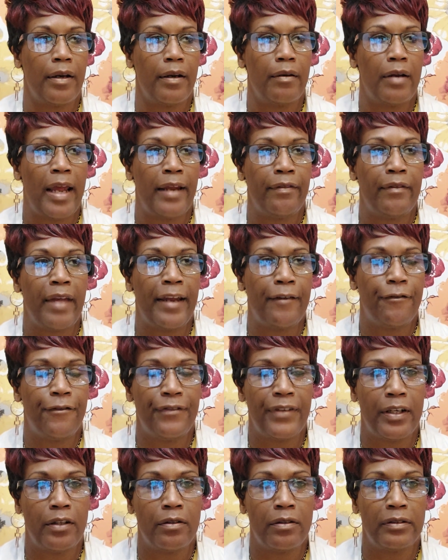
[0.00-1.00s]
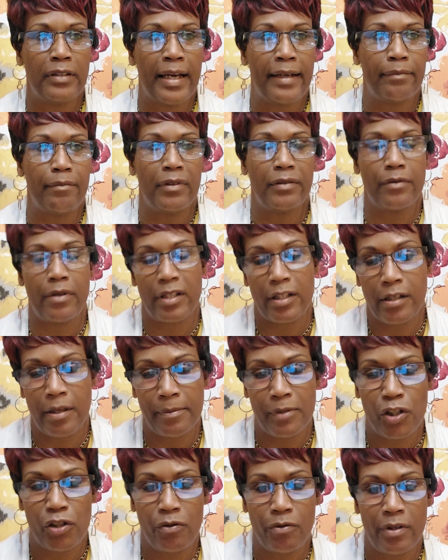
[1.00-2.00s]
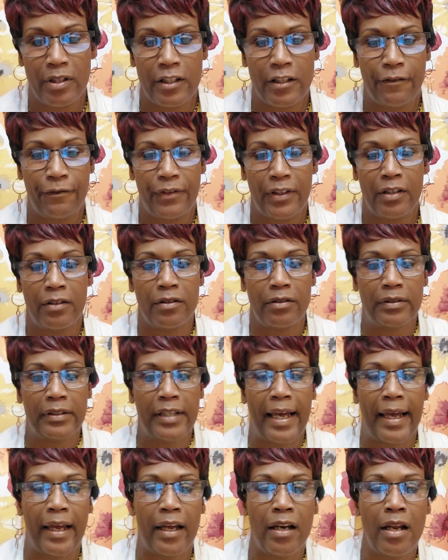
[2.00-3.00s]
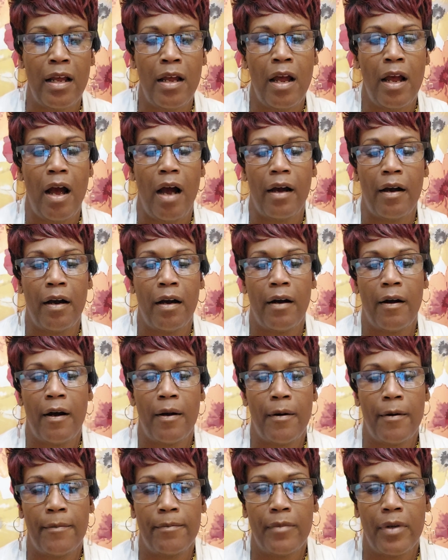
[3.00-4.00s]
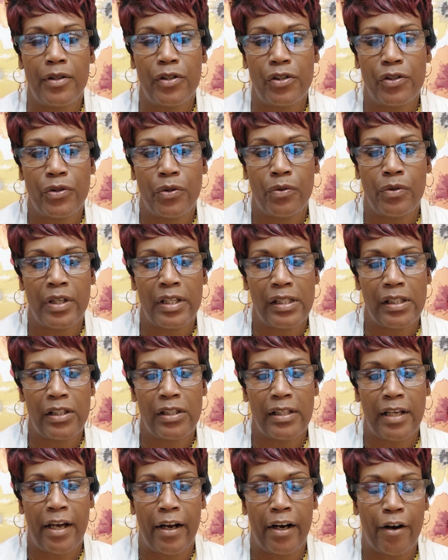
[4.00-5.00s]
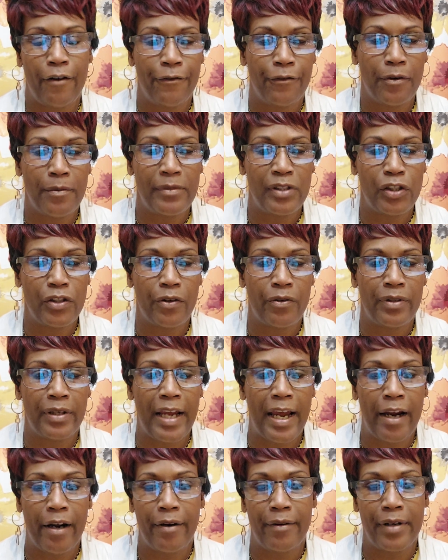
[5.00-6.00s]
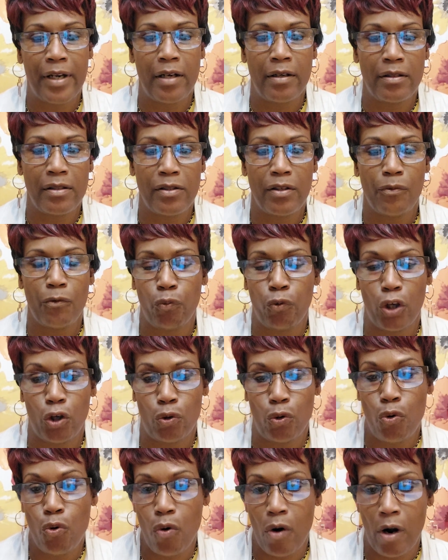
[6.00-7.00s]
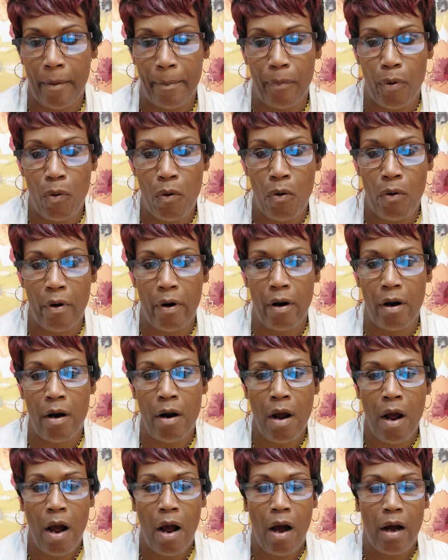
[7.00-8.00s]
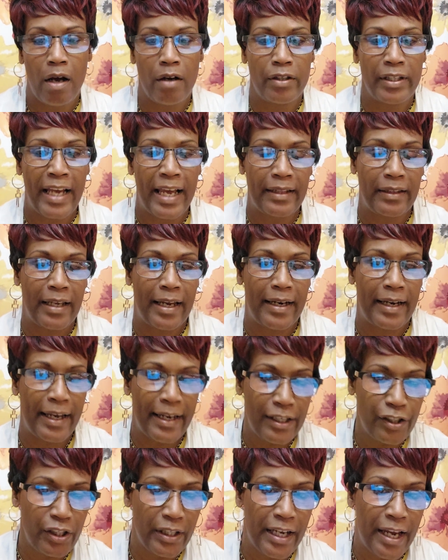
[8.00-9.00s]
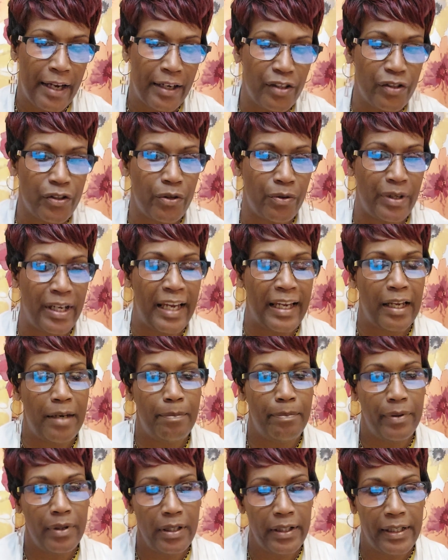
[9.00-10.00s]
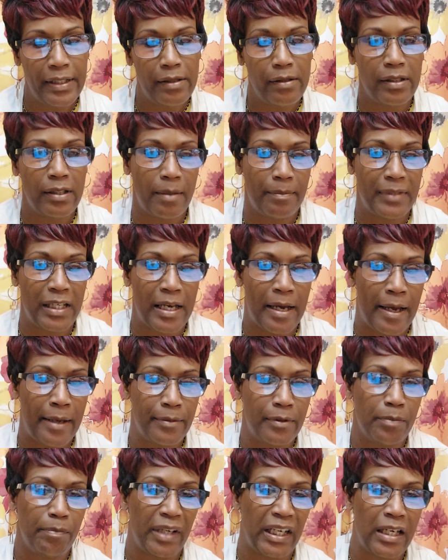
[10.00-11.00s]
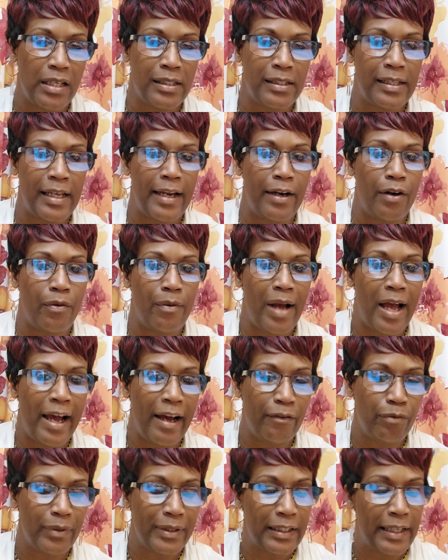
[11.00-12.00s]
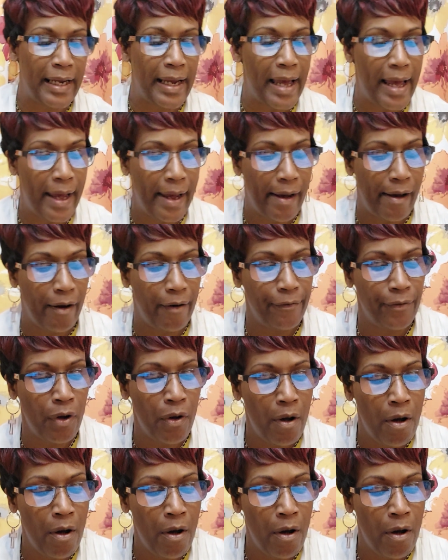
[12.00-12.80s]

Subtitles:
and they feel that some students feel that students that are from certain areas who are poor are not that educated, so they get bullied sometimes because they don't have what they have,